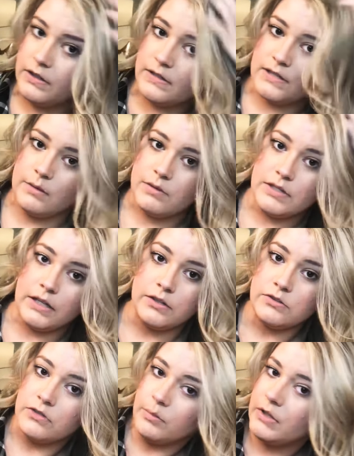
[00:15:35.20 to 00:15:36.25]
this time just had her
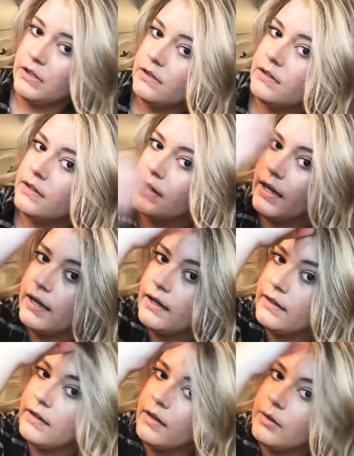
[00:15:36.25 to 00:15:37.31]
trim it and then
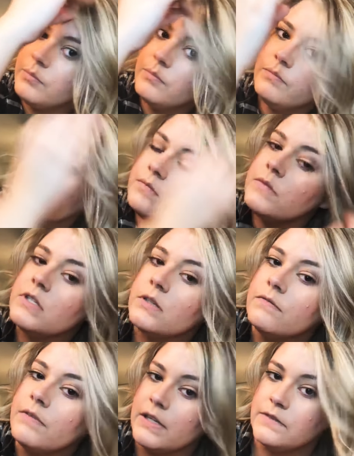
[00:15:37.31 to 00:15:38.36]
add some
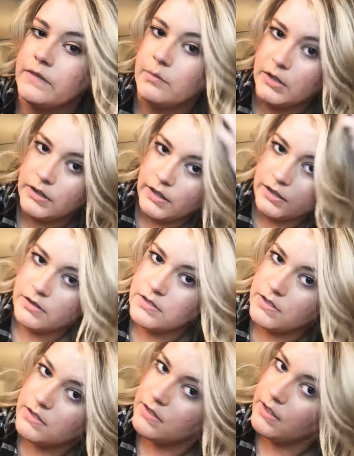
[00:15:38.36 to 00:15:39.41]
face framing layers
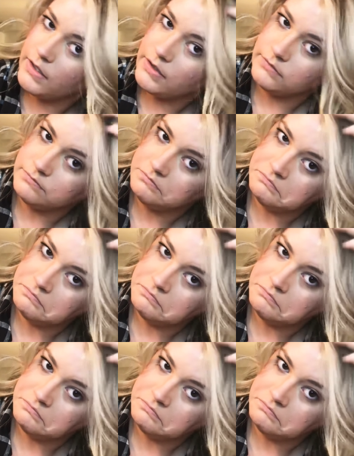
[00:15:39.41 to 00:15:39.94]
in there.